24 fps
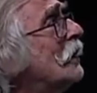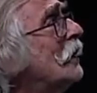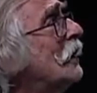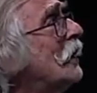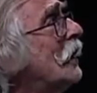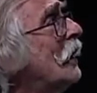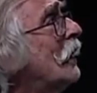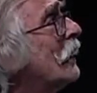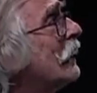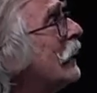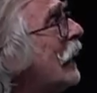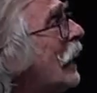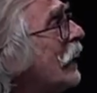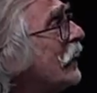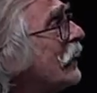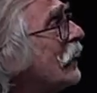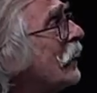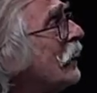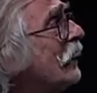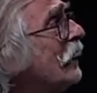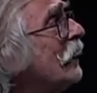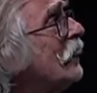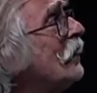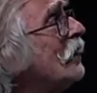Like
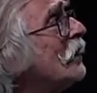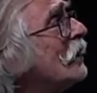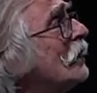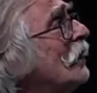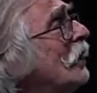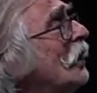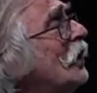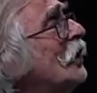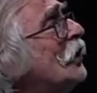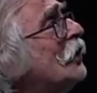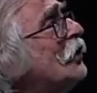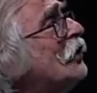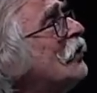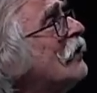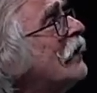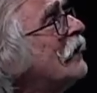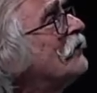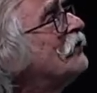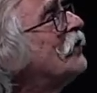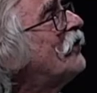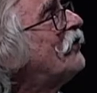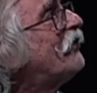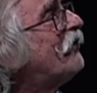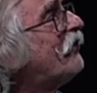here, you have a
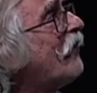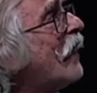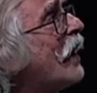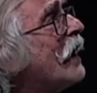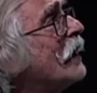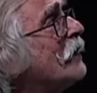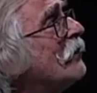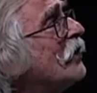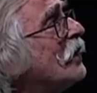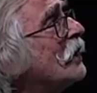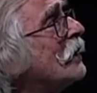fiber